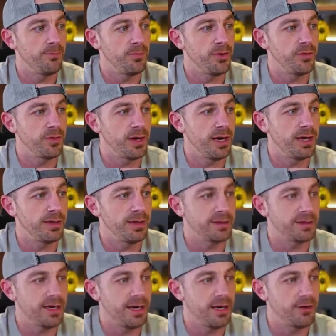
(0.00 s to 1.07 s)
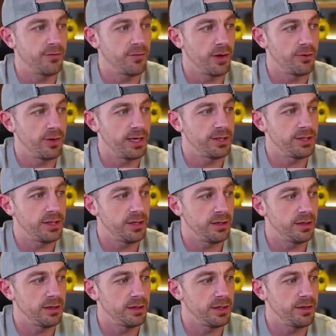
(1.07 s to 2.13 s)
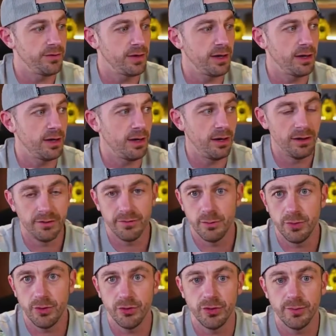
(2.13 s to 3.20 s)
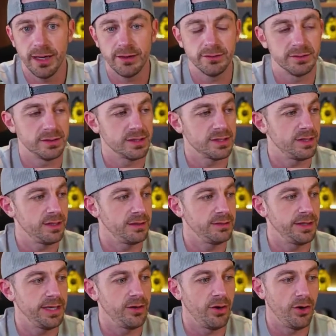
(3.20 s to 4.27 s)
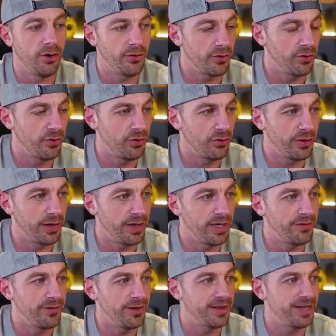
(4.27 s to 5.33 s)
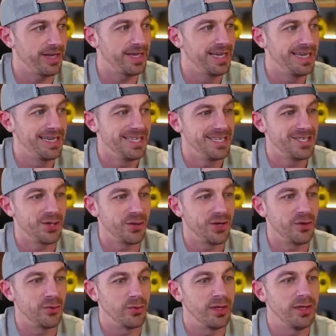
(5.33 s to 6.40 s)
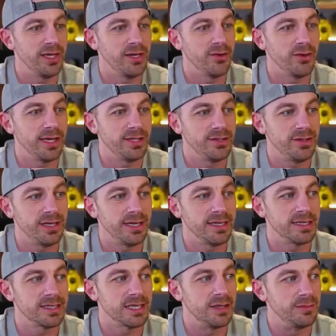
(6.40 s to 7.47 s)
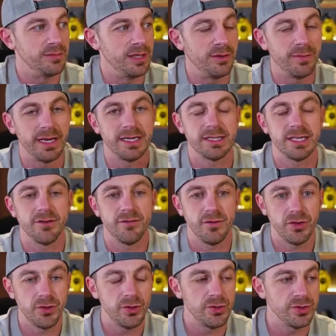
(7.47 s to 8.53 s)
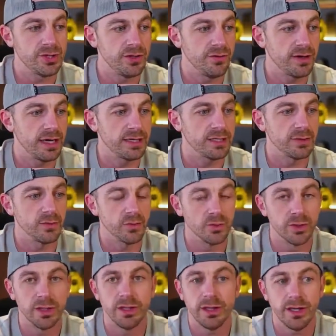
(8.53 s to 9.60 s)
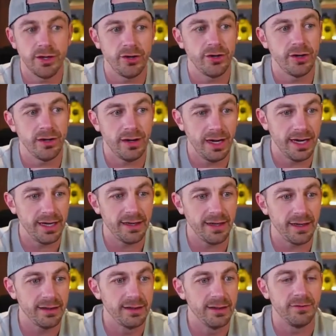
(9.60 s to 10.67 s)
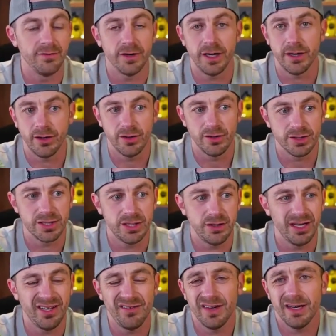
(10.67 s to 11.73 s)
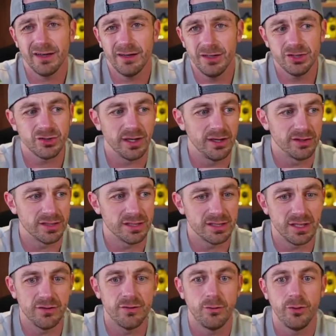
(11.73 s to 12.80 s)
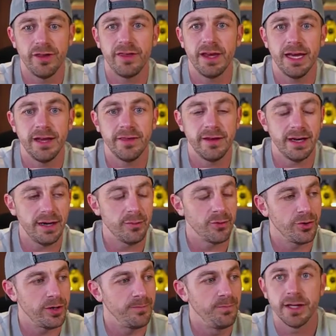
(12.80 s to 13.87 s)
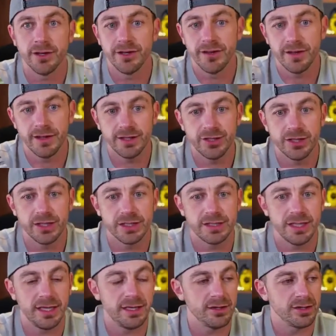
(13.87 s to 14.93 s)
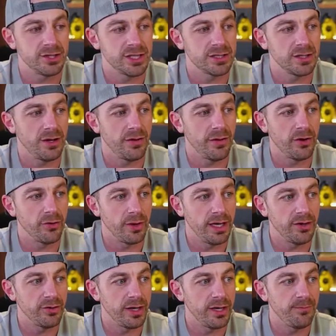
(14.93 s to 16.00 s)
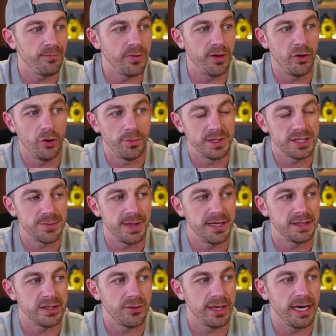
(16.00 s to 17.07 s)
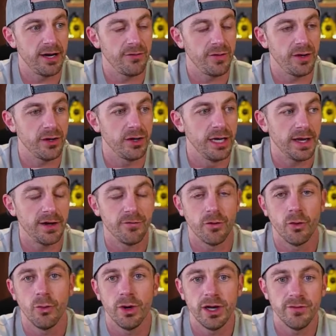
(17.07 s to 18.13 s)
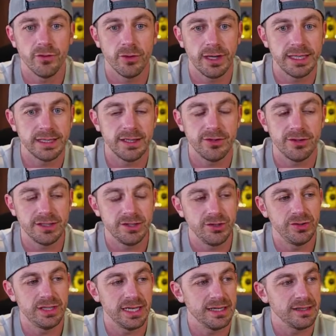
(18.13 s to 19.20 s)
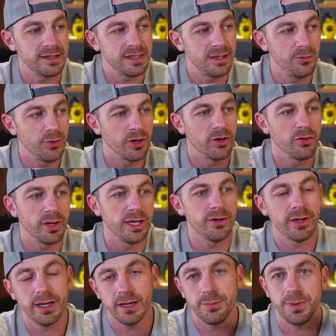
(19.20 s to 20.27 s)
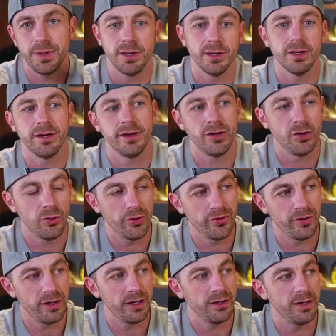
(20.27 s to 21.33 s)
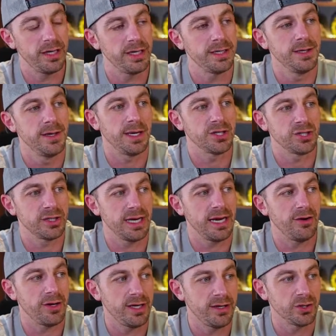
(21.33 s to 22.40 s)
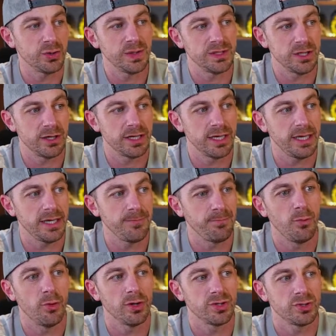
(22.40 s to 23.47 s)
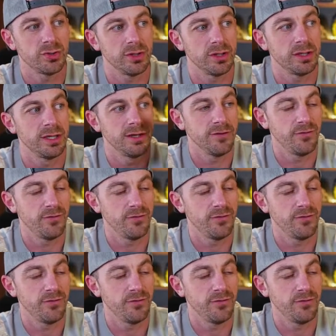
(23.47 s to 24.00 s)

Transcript: you've got the entire Front Range here. You've got all of the Boulder Mountains and all their glory and everything. So you're really going to get some amazing views. You've got some really good hiking very close to you, and you've got good trails and stuff within the neighborhood. The other thing that you're going to see here is just all the greenery and open space that we have here. And for whatever reason, you do tend to see more greenery up here in the northern area, especially out here as we start getting more toward the